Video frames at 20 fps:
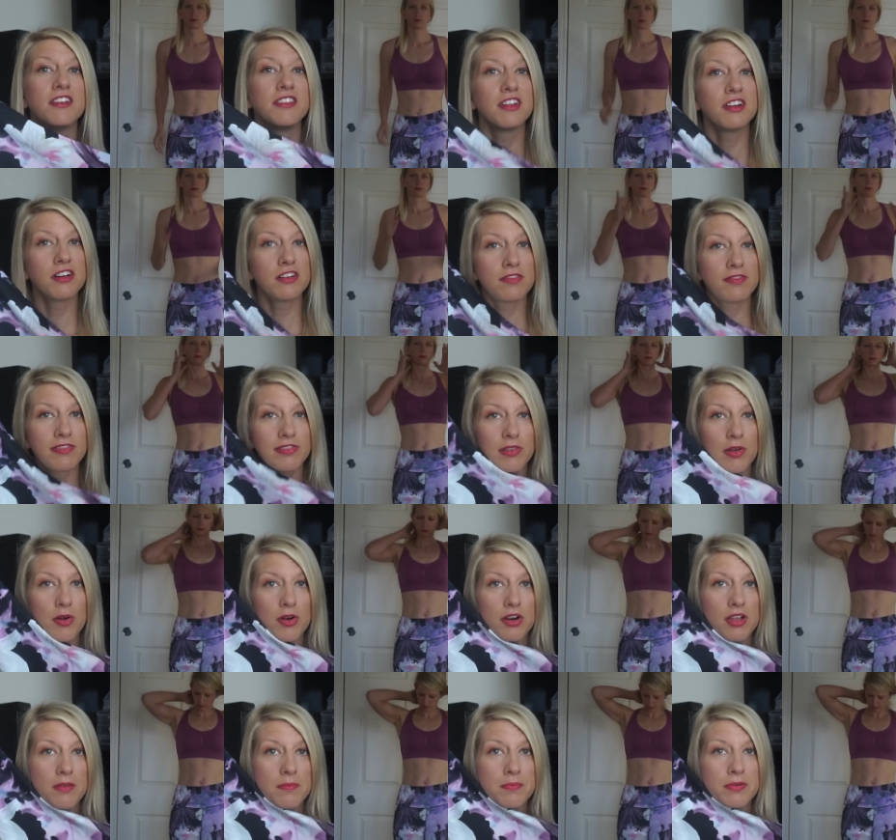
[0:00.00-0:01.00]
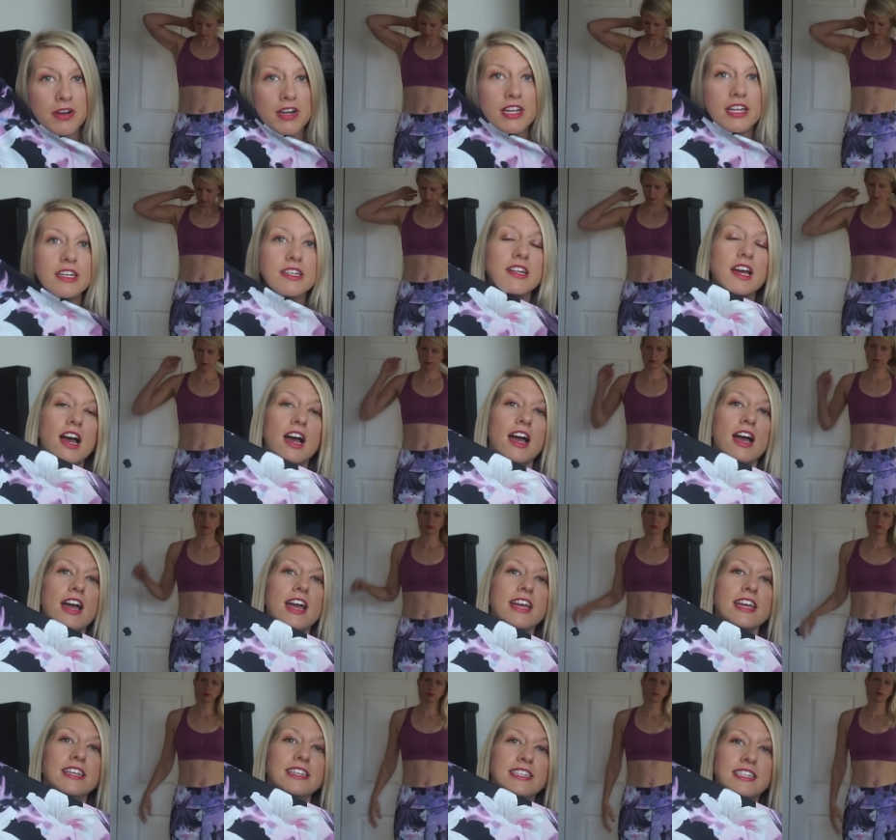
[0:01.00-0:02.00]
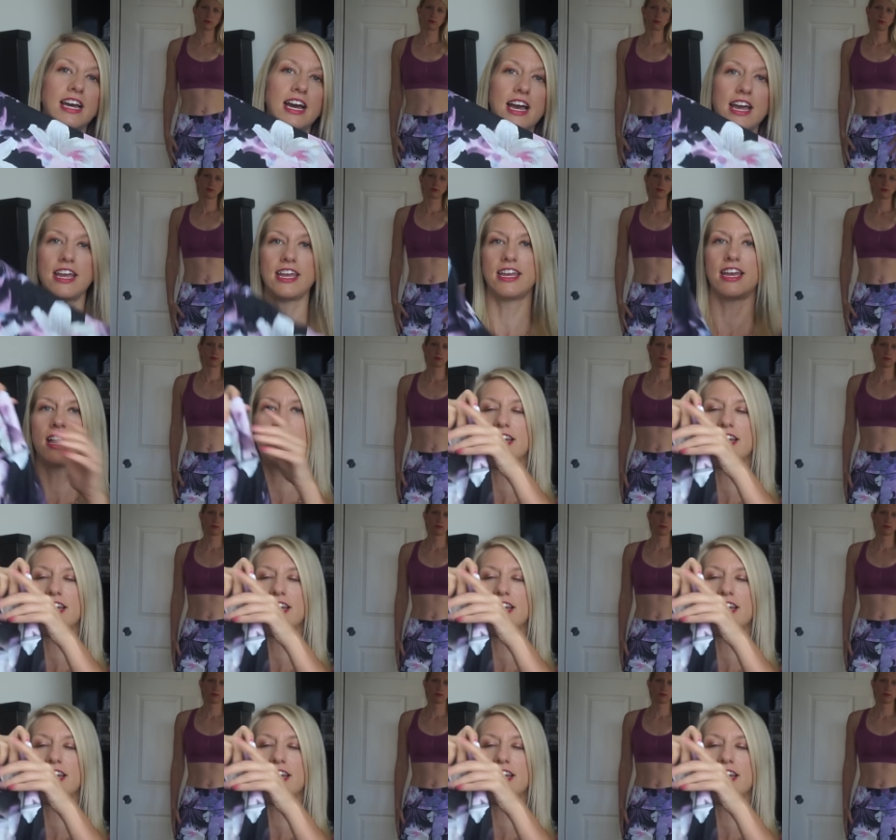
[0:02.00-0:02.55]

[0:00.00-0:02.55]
They're floral print. I die.